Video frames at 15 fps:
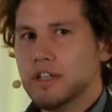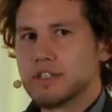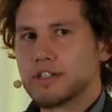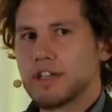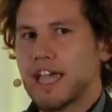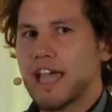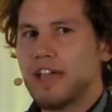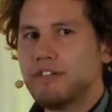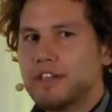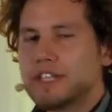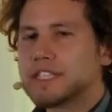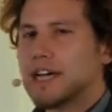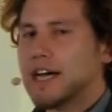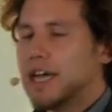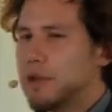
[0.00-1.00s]
So every
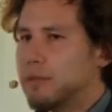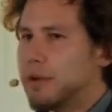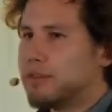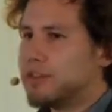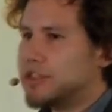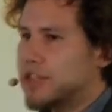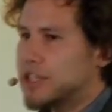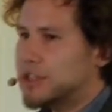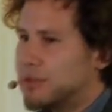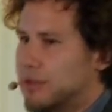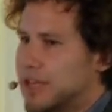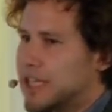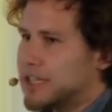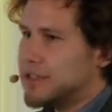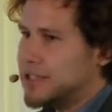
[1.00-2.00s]
time a researcher
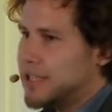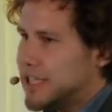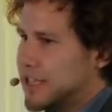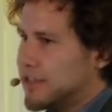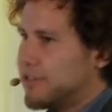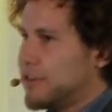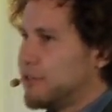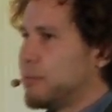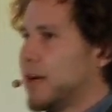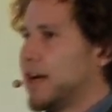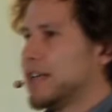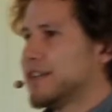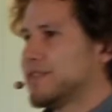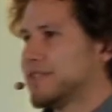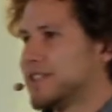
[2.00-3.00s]
would like to see a different
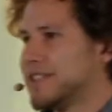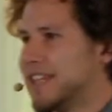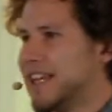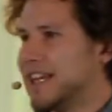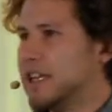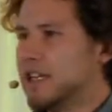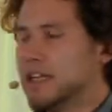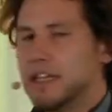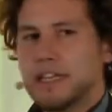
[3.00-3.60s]
part of the cell,